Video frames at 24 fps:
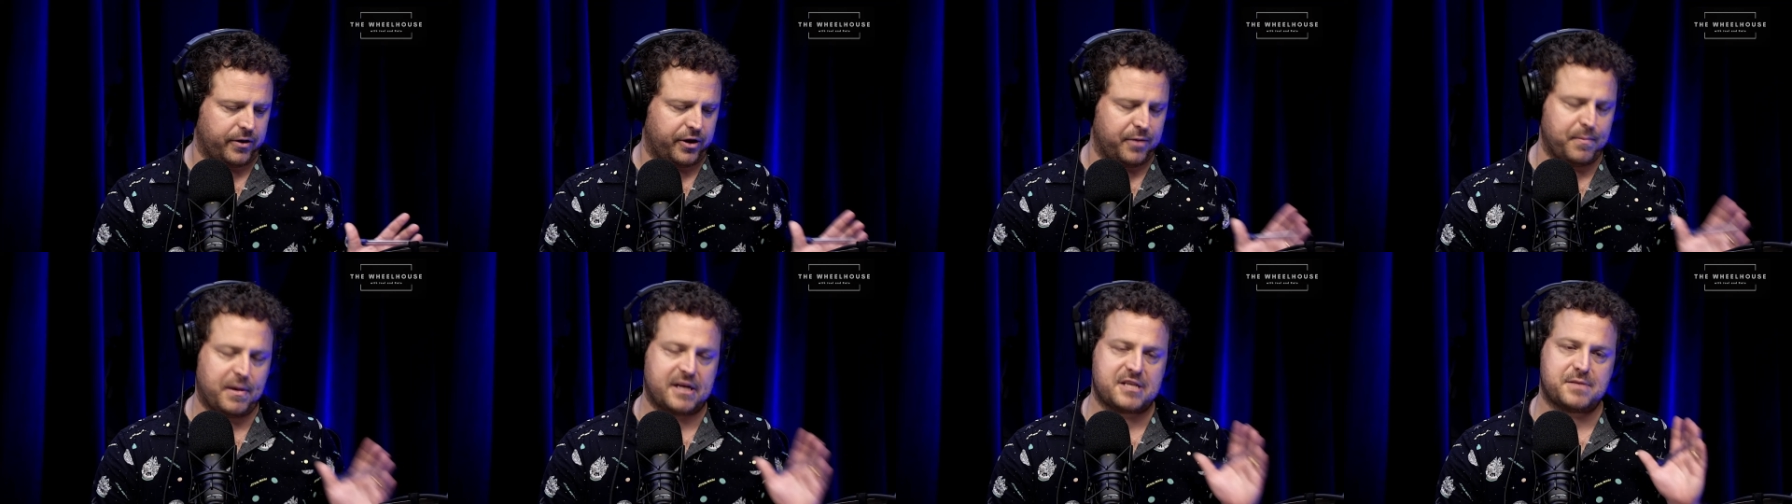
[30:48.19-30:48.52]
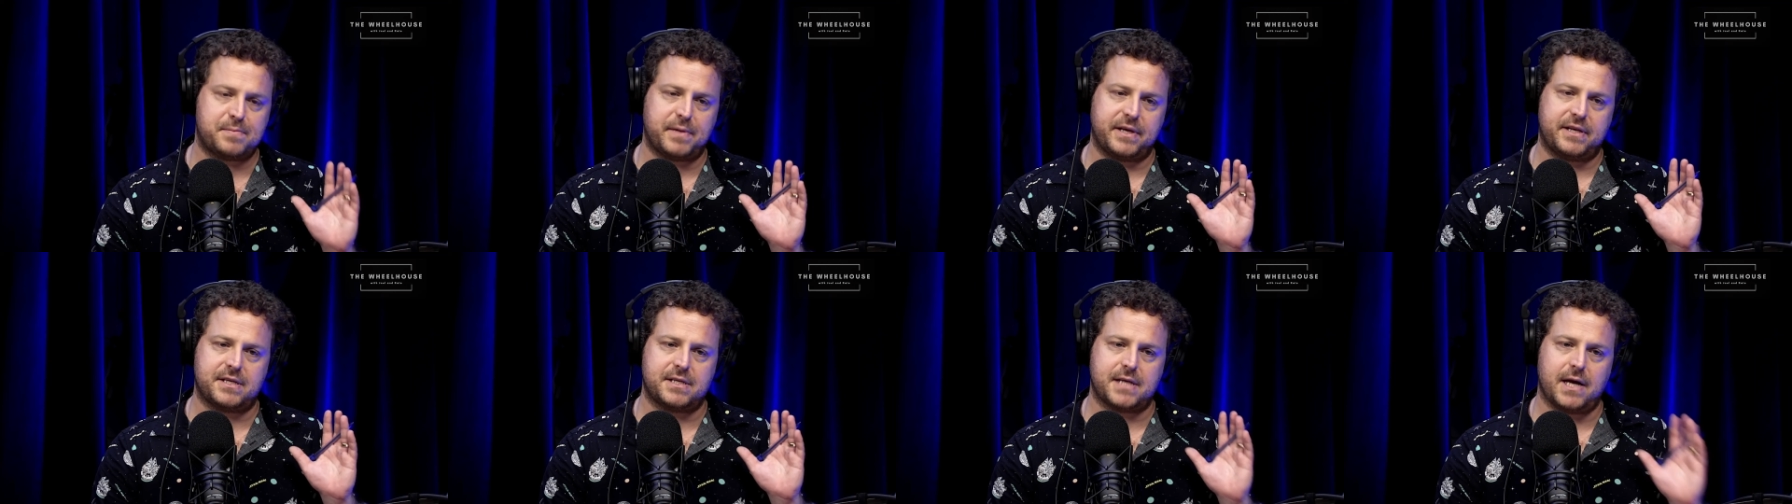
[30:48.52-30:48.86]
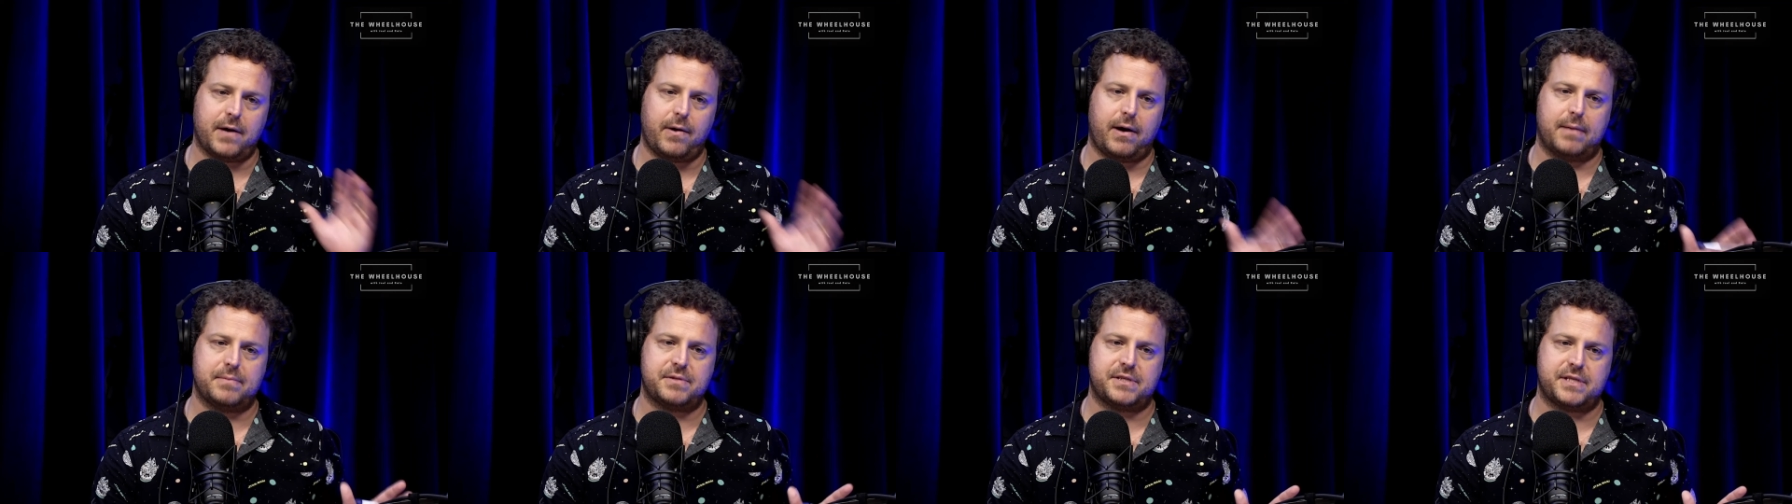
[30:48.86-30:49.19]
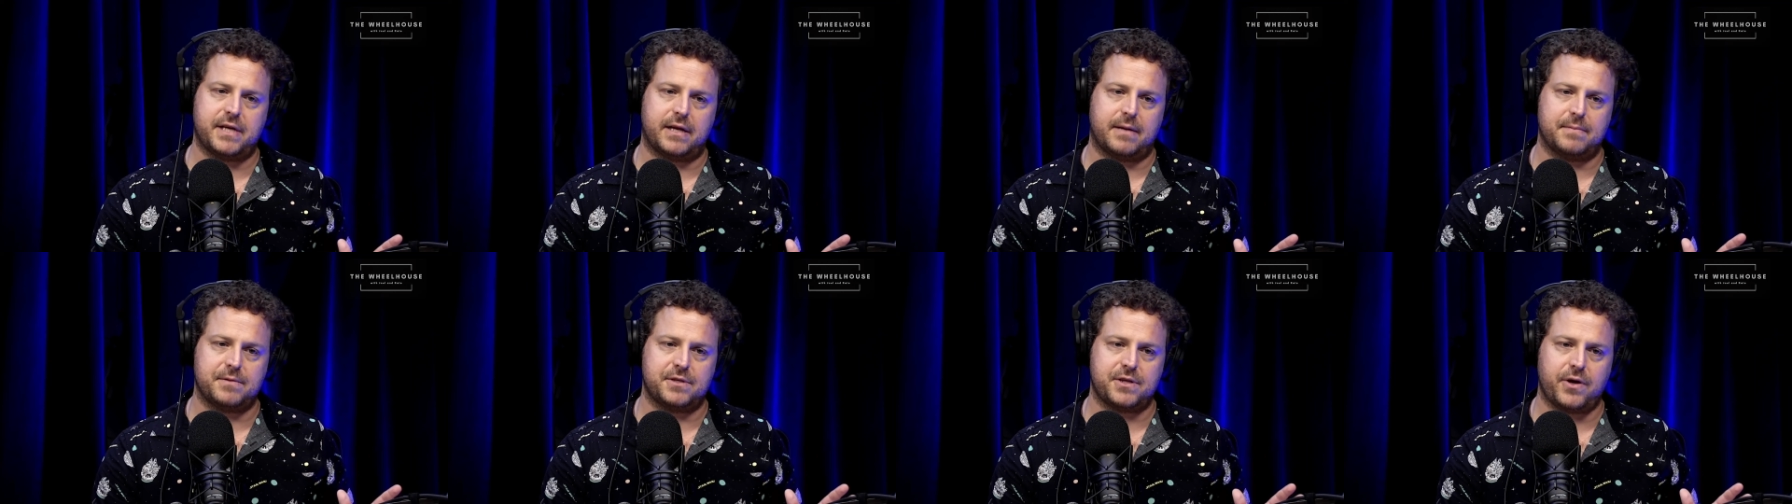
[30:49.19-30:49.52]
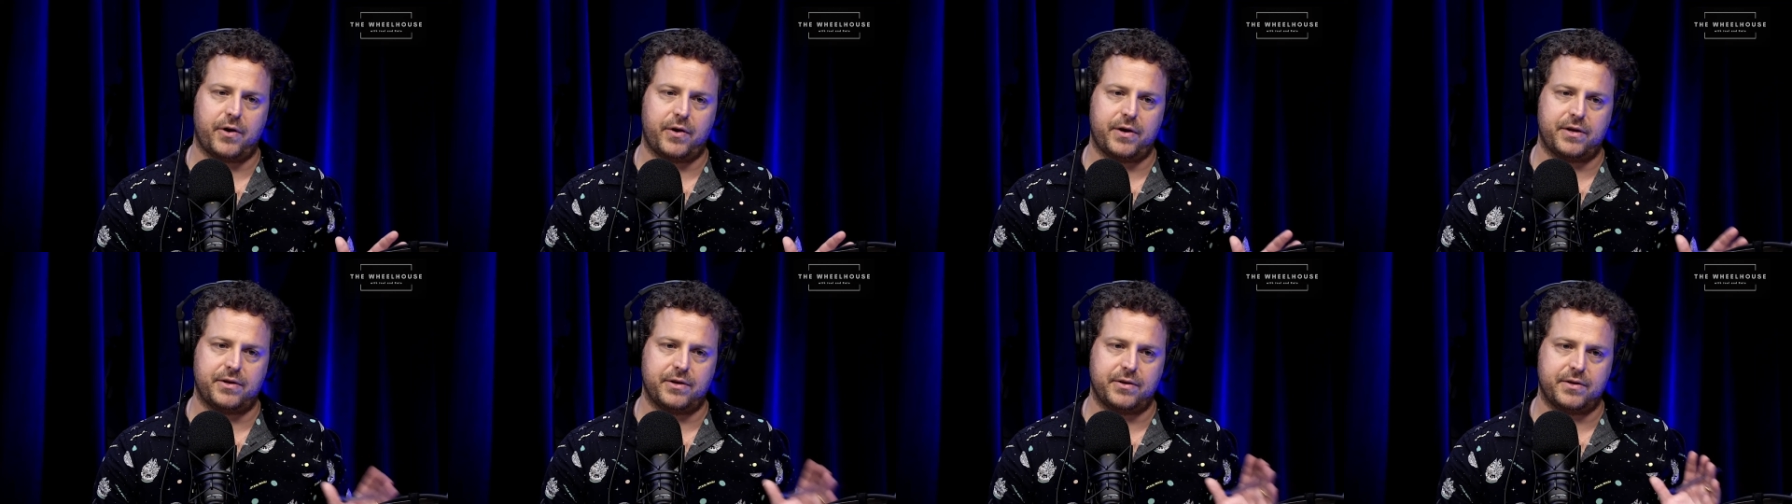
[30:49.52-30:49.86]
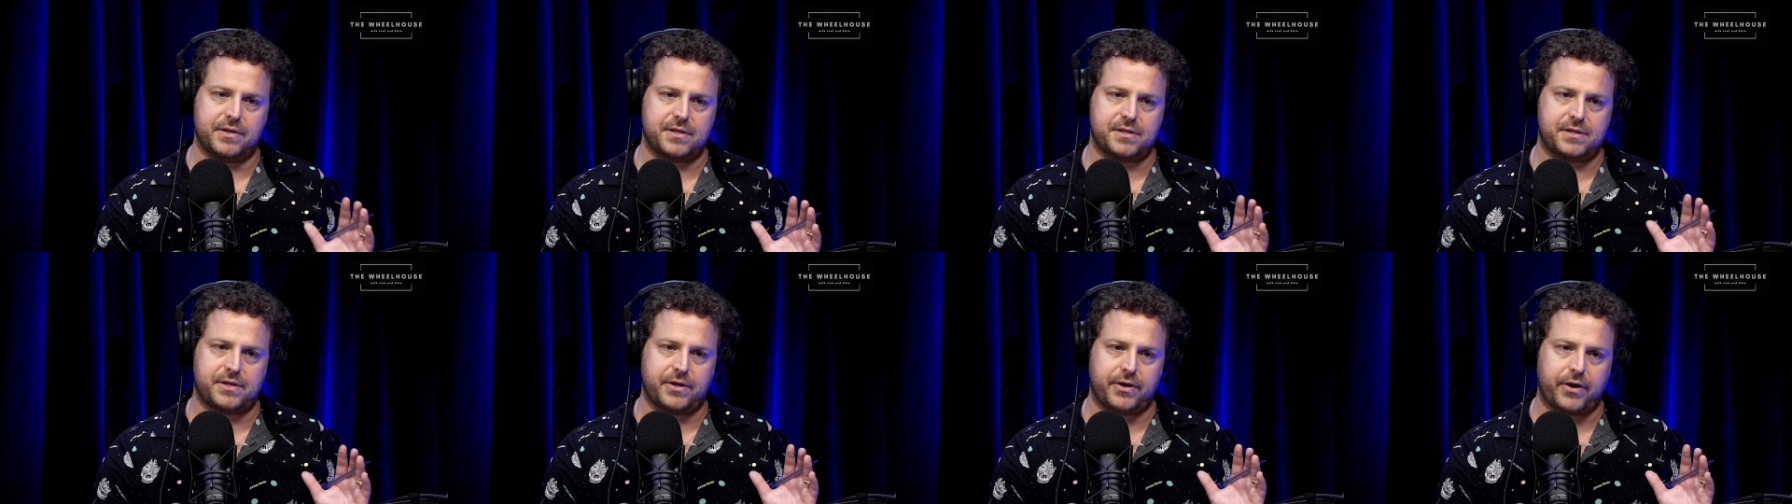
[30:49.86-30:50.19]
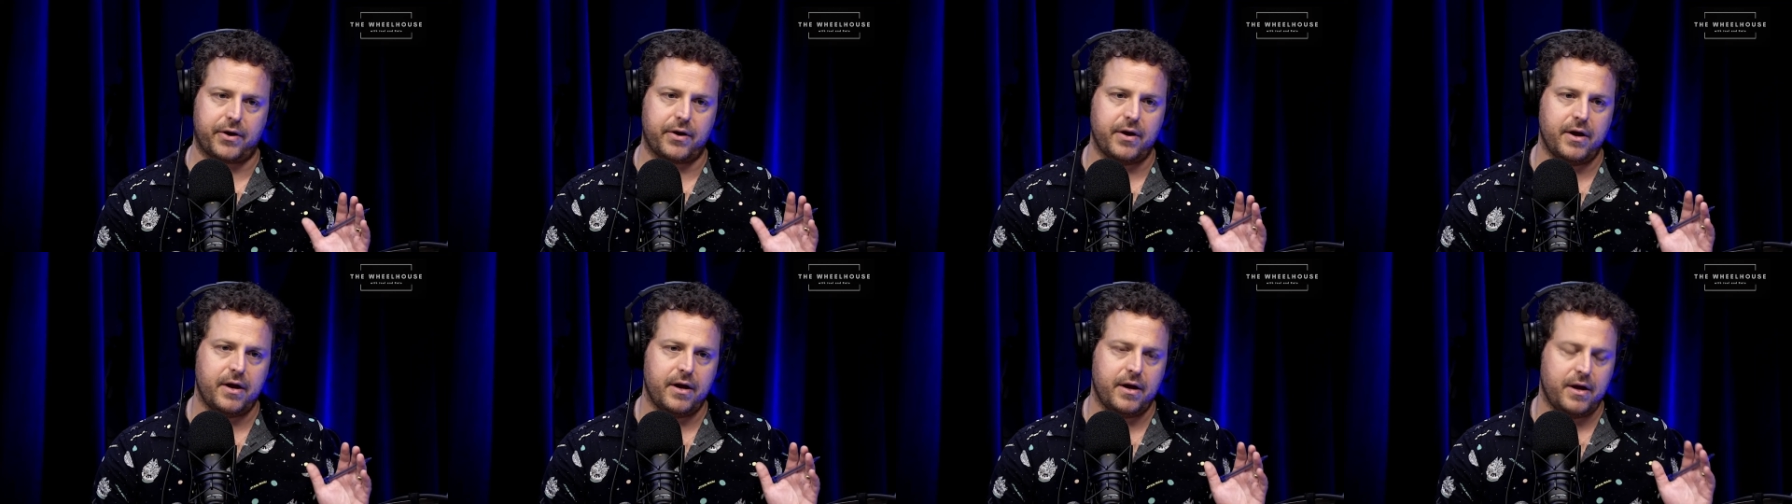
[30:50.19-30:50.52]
You must be so upset. I'm sorry to do this to you,